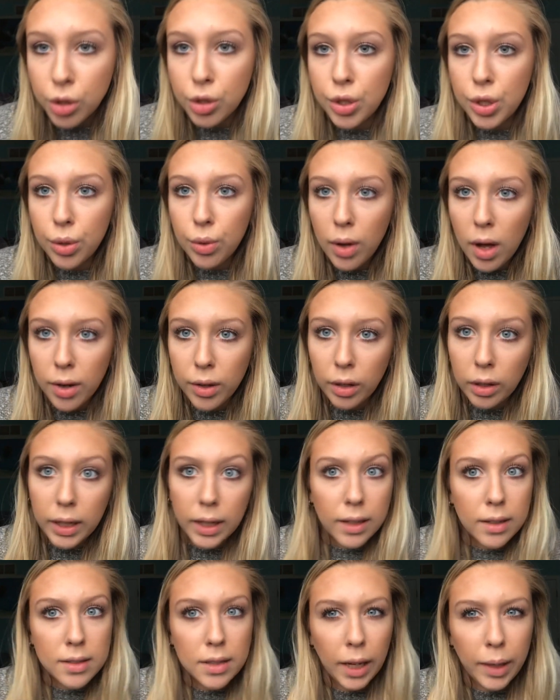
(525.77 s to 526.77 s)
200
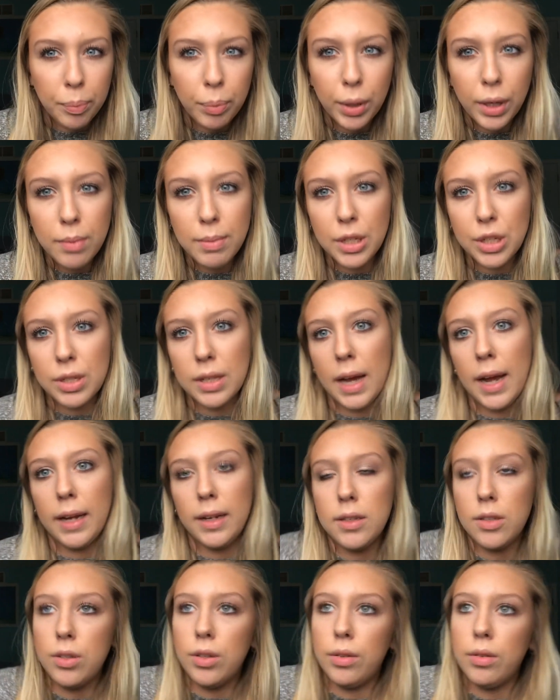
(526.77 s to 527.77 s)
is like pretty much the
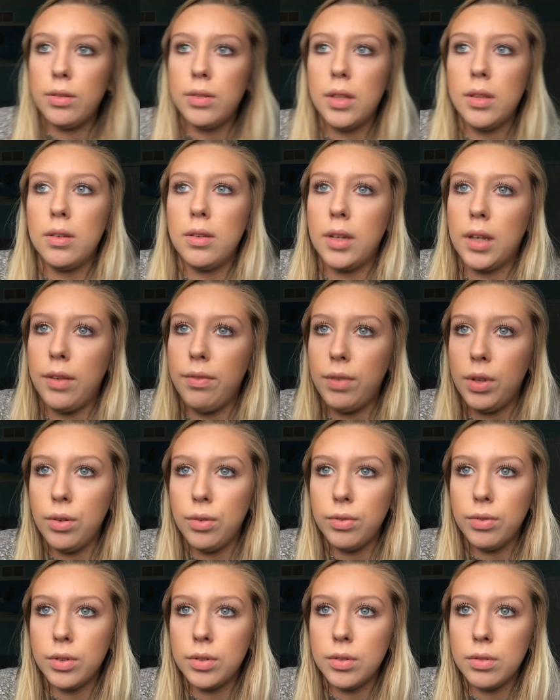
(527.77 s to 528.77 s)
highest dose that they'll give you
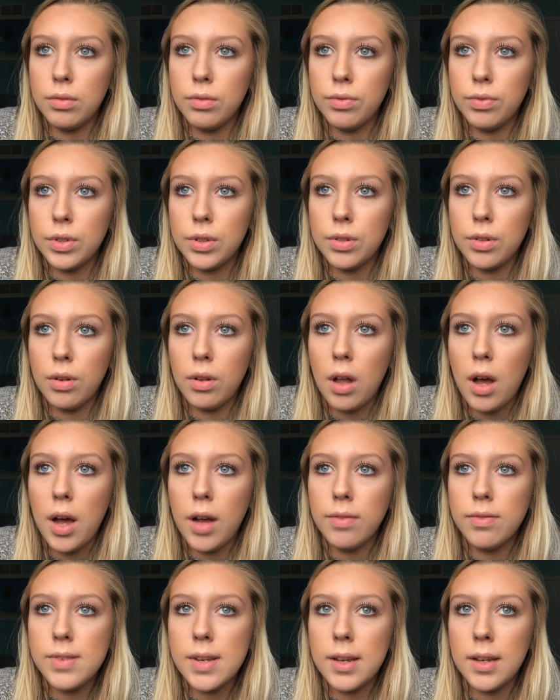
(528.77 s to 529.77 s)
for
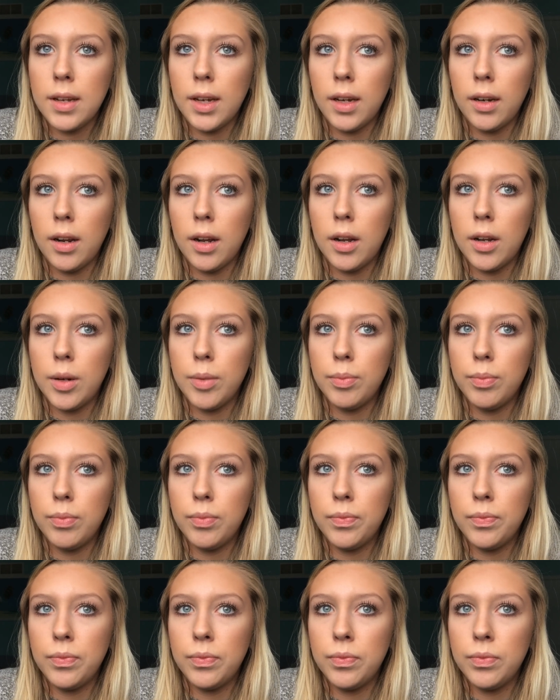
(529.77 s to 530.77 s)
ZOLOFT. And
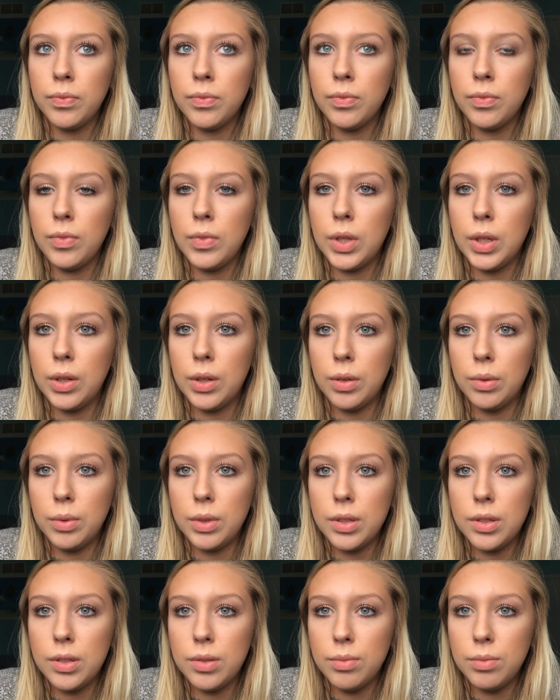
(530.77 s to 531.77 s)
you know,
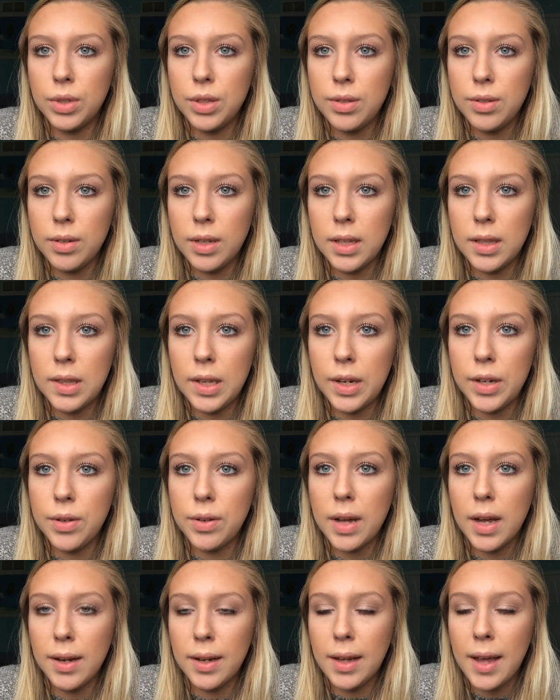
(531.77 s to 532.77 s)
once you get there, you
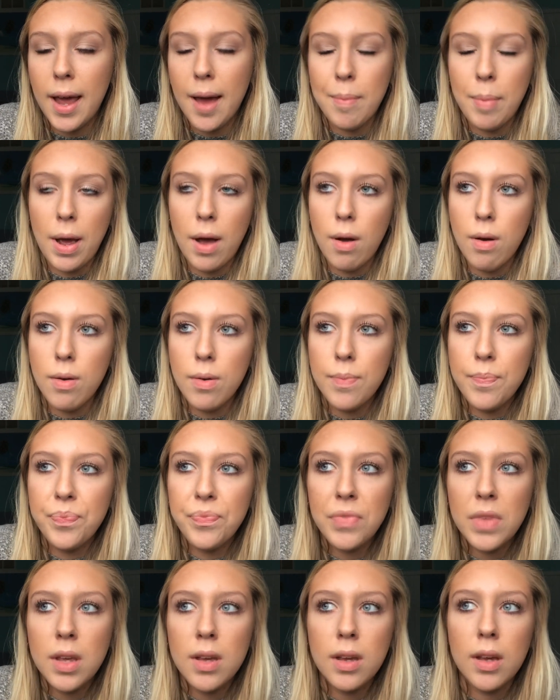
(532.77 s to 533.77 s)
kind of cap out,
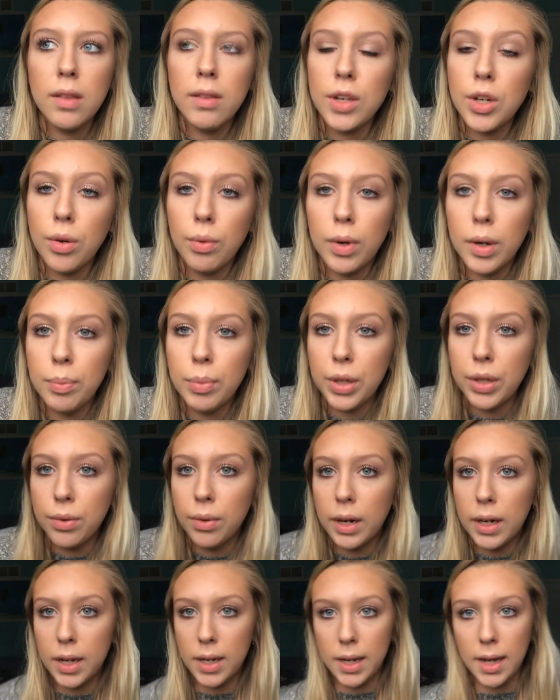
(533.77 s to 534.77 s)
and they don't want to put you
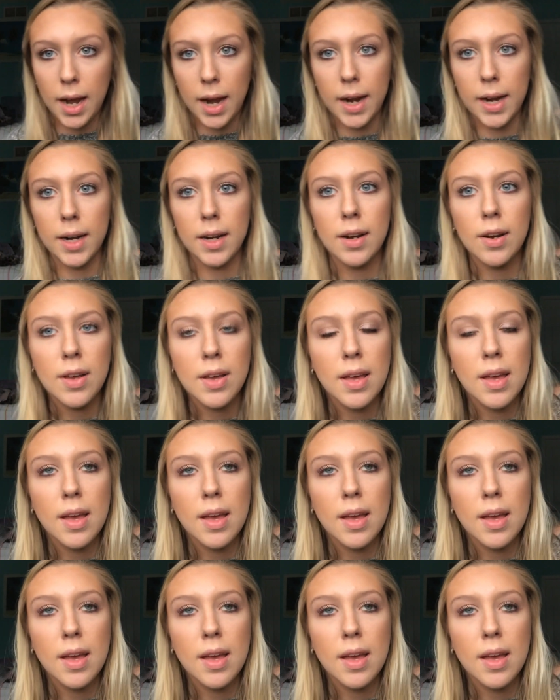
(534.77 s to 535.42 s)
on any higher.